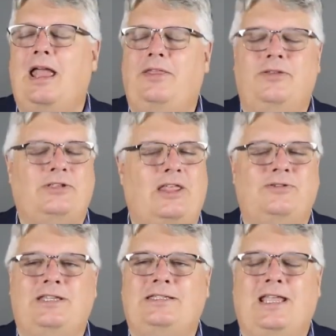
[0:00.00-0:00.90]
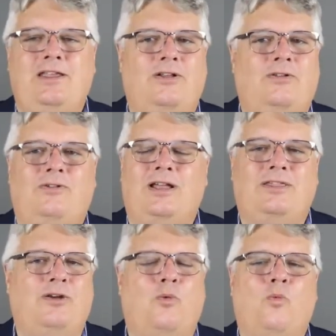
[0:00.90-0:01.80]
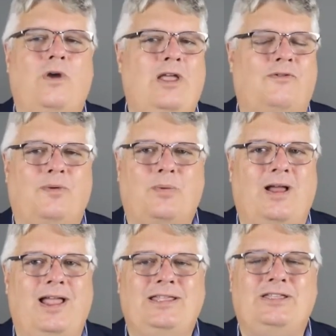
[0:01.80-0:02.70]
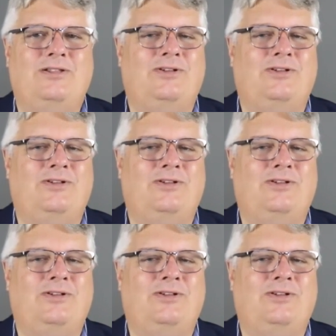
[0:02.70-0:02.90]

And then there's others that say, look, they're way overpriced.